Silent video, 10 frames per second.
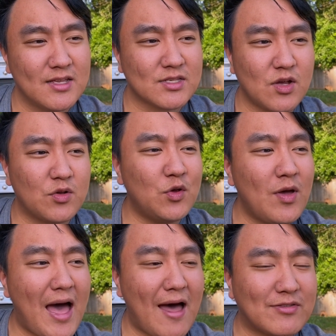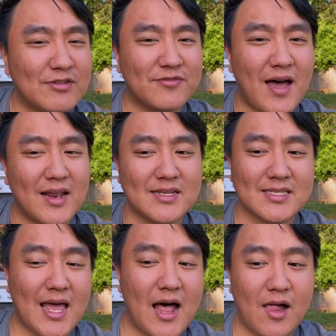So you have to find a
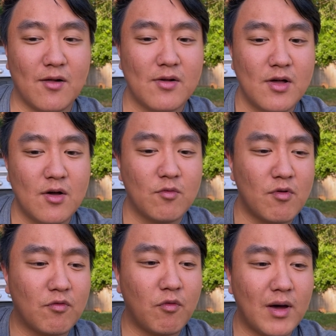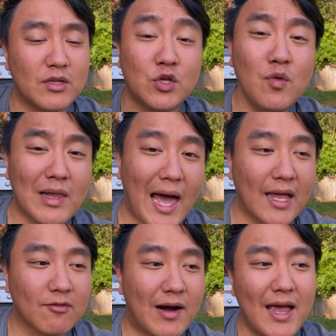style with what you
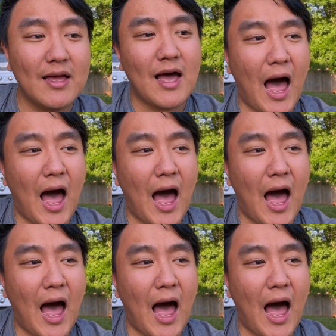like, right?